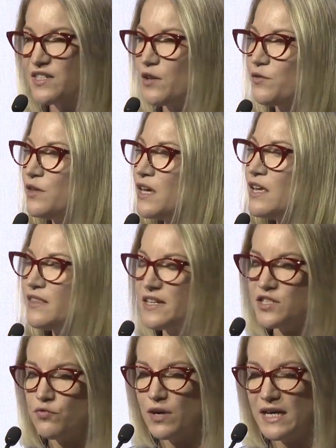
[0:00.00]
So
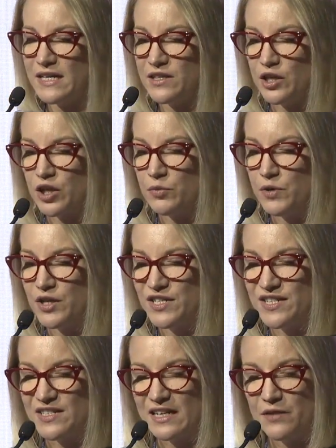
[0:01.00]
these are really the
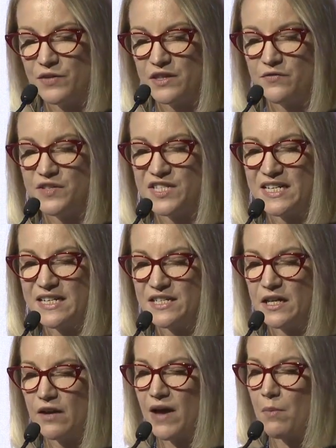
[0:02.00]
communities that live in the
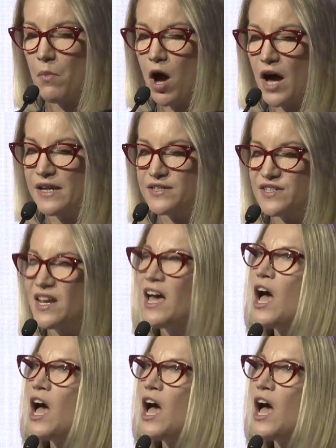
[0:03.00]
vicinity of our mines,